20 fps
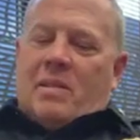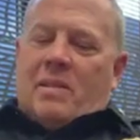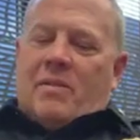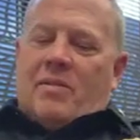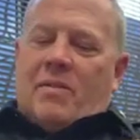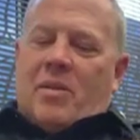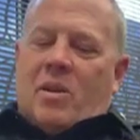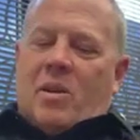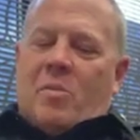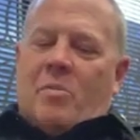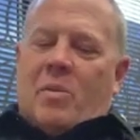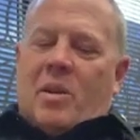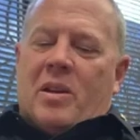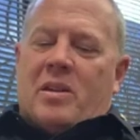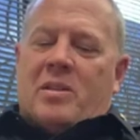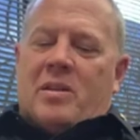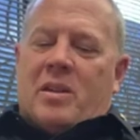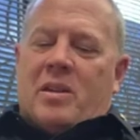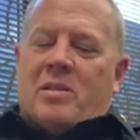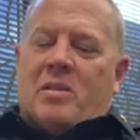the very
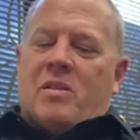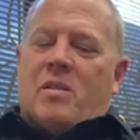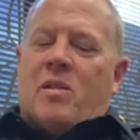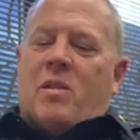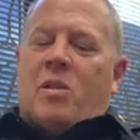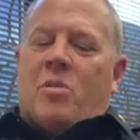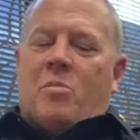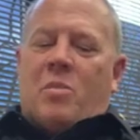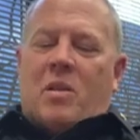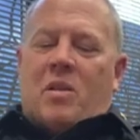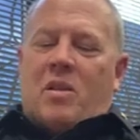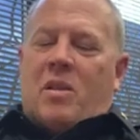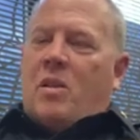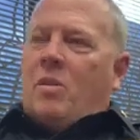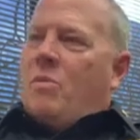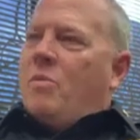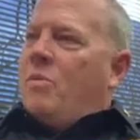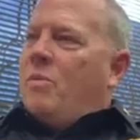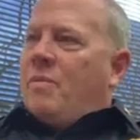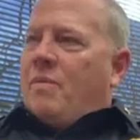best kids in our
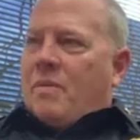community